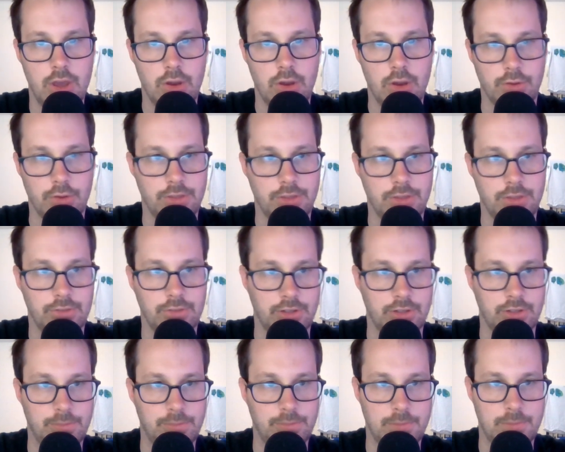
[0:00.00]
or things
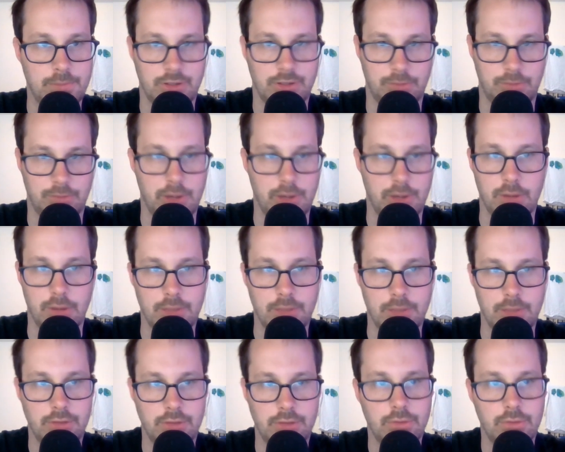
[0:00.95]
like
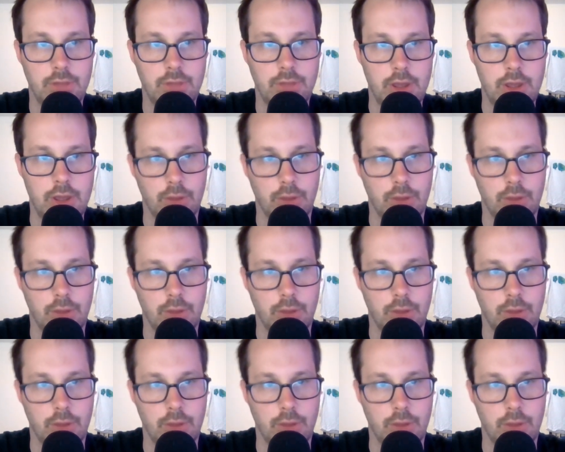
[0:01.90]
experimental